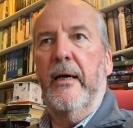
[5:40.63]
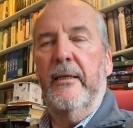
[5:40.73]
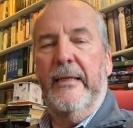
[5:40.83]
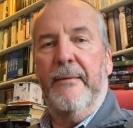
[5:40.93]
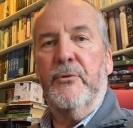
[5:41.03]

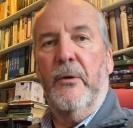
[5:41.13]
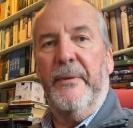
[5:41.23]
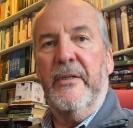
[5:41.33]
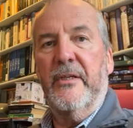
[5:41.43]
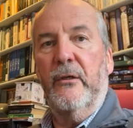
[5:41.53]
laptop
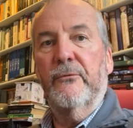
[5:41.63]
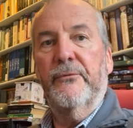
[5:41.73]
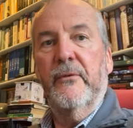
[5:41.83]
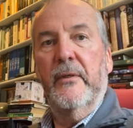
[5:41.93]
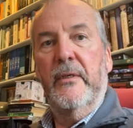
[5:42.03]
itself
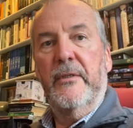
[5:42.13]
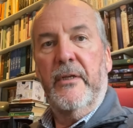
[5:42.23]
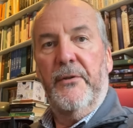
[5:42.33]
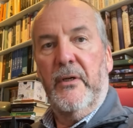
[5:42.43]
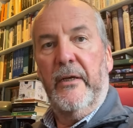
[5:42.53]

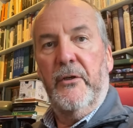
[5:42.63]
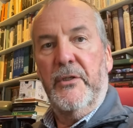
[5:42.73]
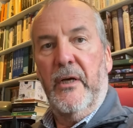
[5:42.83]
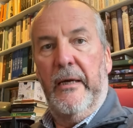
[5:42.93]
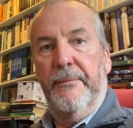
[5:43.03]
so that I could
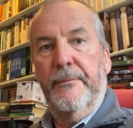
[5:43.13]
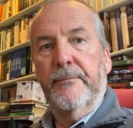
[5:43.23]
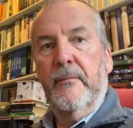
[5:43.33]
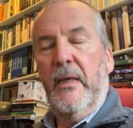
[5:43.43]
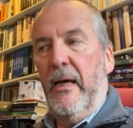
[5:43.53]
type.
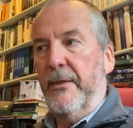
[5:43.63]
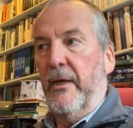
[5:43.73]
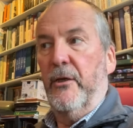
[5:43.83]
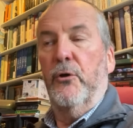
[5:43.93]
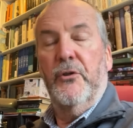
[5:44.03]
And I
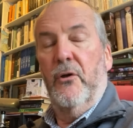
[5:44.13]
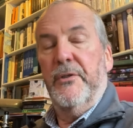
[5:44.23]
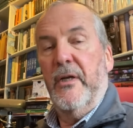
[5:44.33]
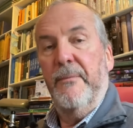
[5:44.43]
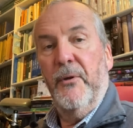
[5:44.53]
could not
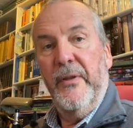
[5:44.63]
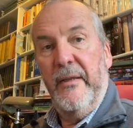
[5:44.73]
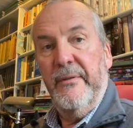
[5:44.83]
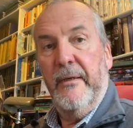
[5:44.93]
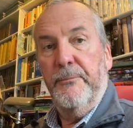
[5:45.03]
type on
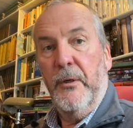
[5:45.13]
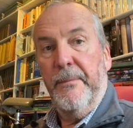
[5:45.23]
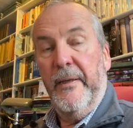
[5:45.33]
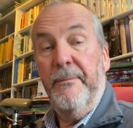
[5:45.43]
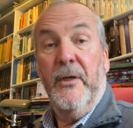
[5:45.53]
that thing
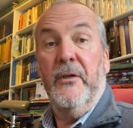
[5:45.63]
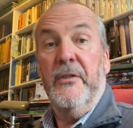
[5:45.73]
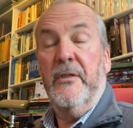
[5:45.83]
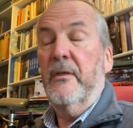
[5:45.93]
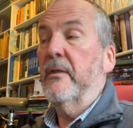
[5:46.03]
properly
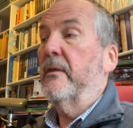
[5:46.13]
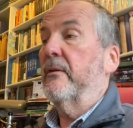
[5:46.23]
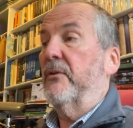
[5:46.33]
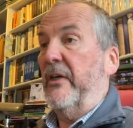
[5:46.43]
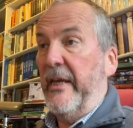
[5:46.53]
because
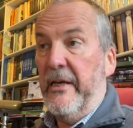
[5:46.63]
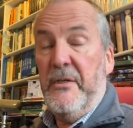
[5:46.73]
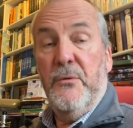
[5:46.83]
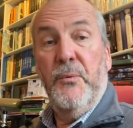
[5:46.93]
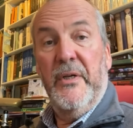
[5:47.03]
the
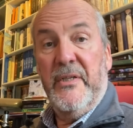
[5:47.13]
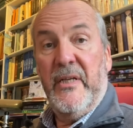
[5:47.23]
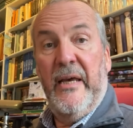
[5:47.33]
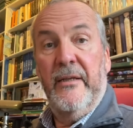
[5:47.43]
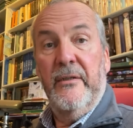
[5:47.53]
keys were
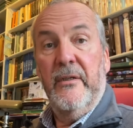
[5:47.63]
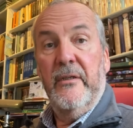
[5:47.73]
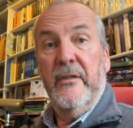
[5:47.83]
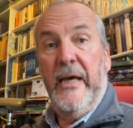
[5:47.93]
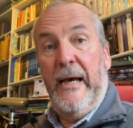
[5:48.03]

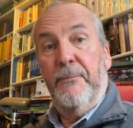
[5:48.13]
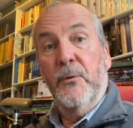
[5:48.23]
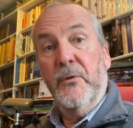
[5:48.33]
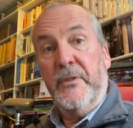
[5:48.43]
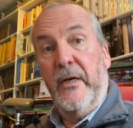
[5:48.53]
standard
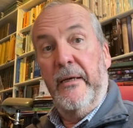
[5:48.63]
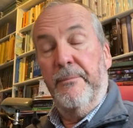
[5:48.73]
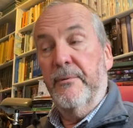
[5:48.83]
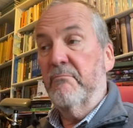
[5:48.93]
Apple type